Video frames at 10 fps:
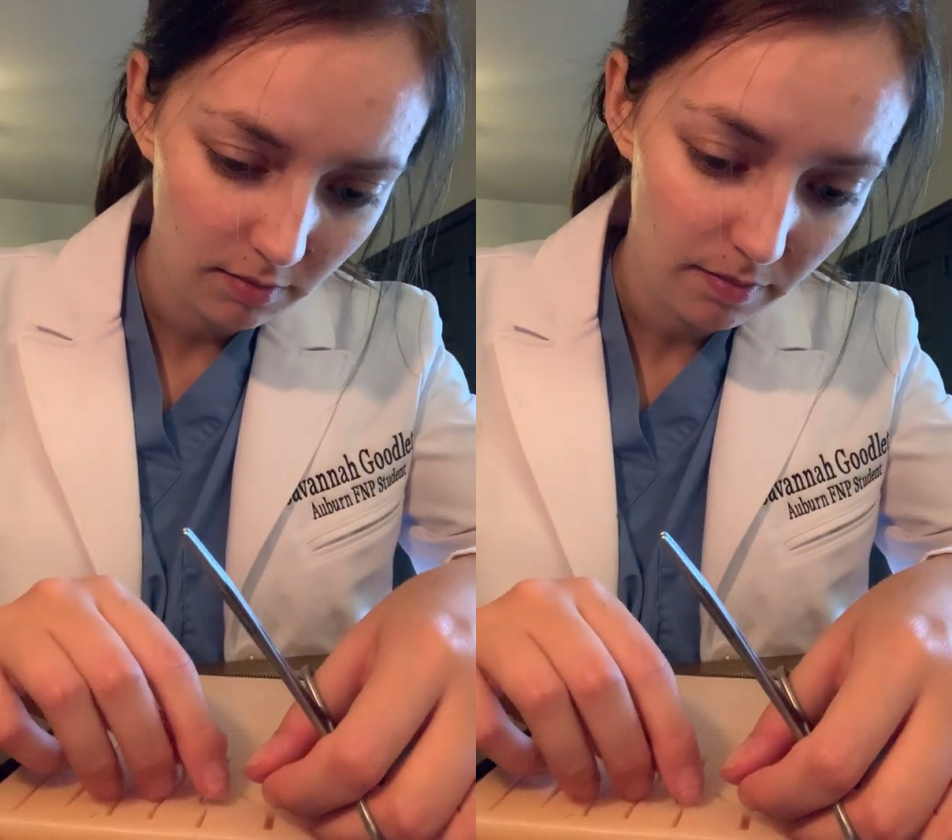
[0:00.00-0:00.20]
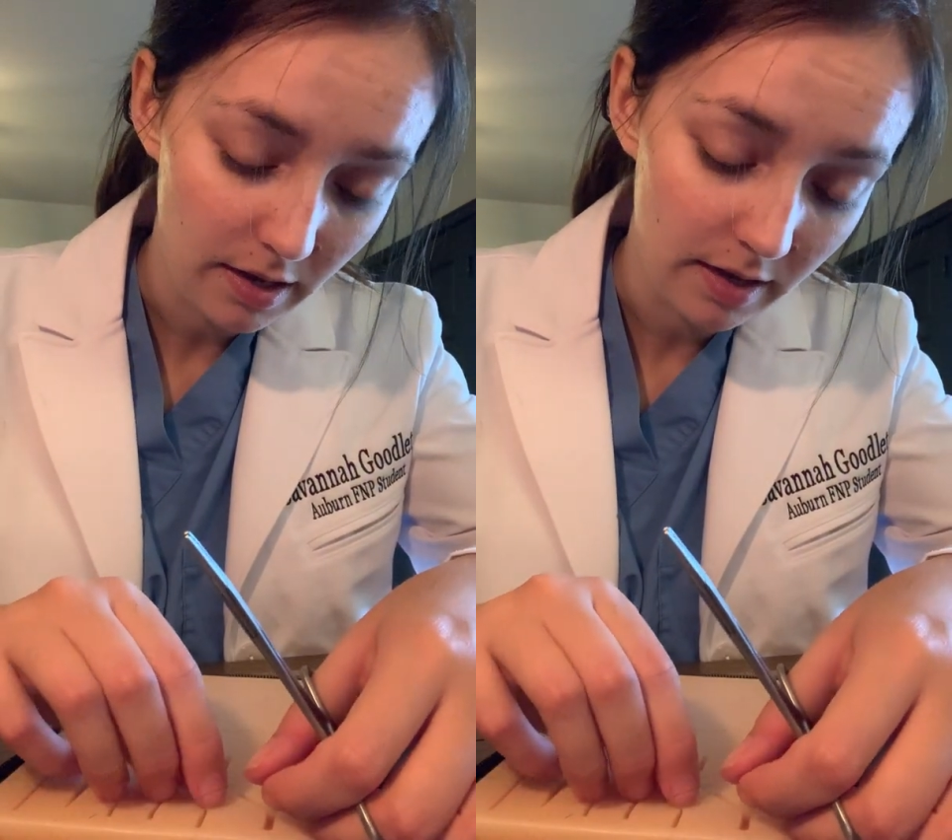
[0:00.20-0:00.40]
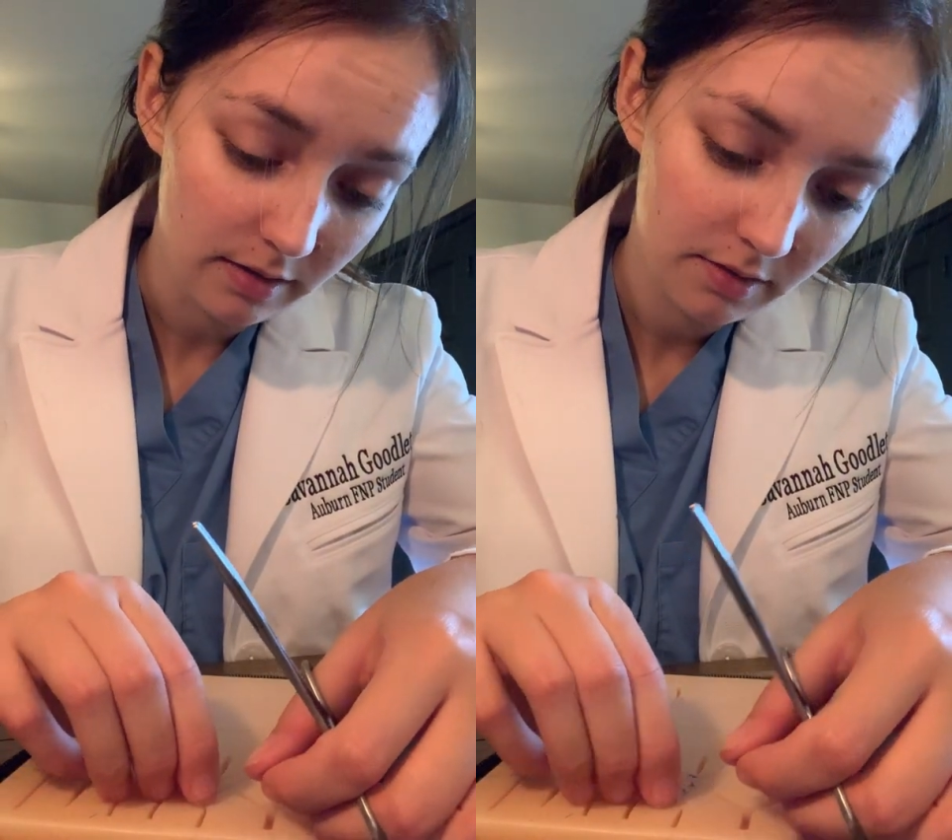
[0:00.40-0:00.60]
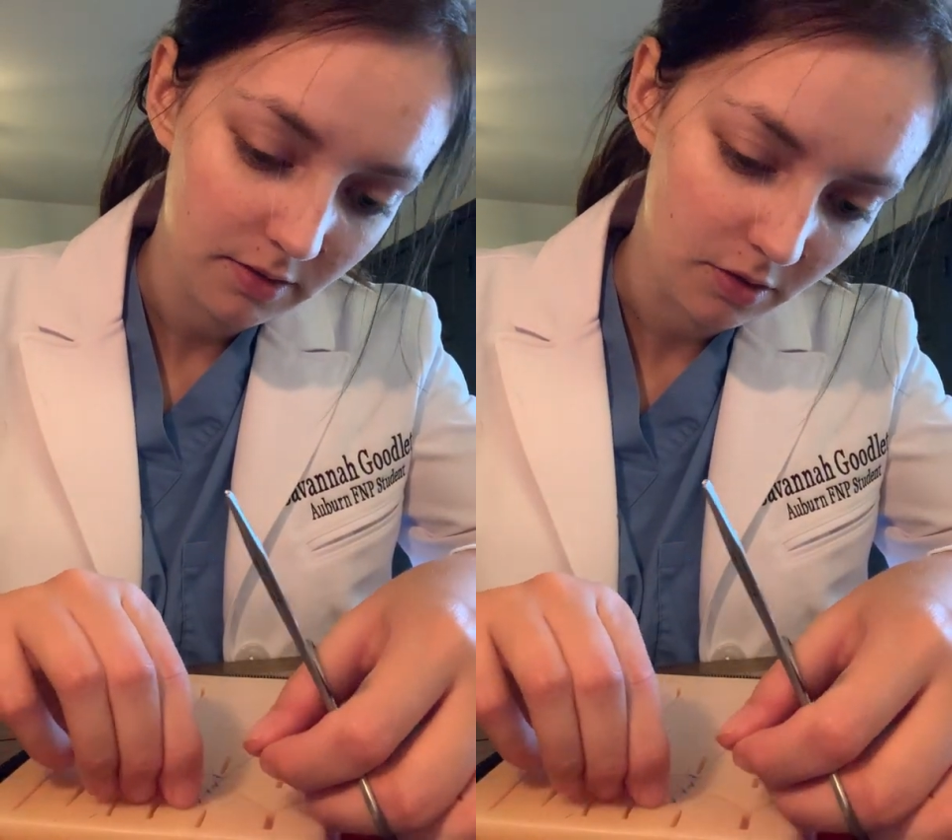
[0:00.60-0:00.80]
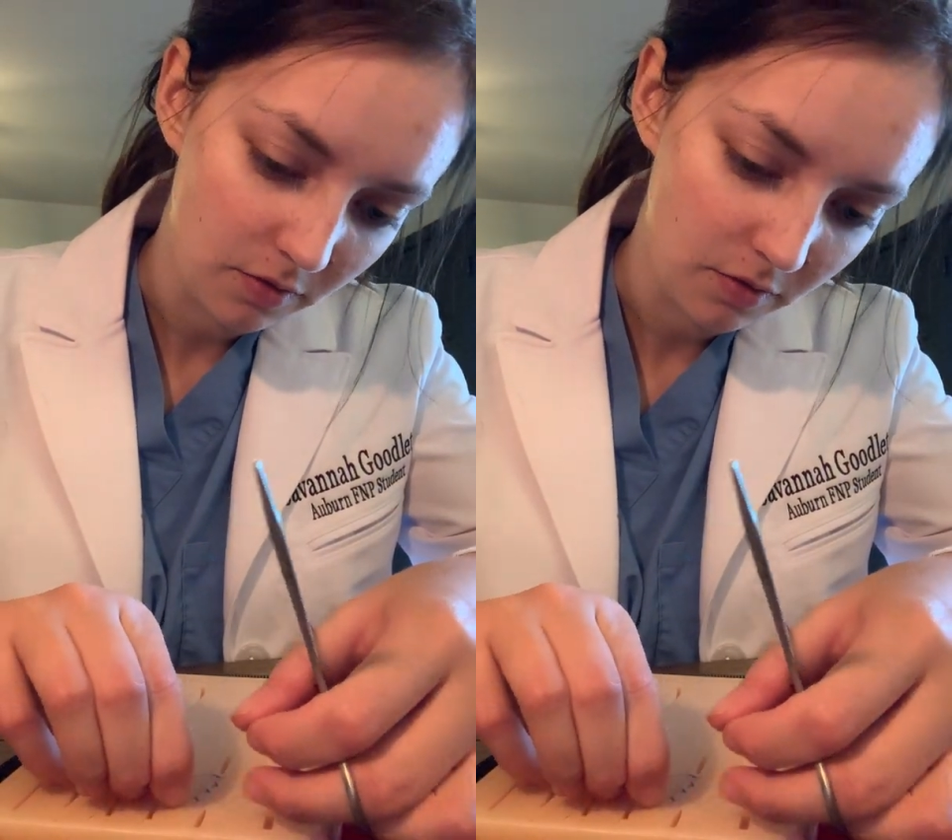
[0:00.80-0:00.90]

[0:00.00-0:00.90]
But still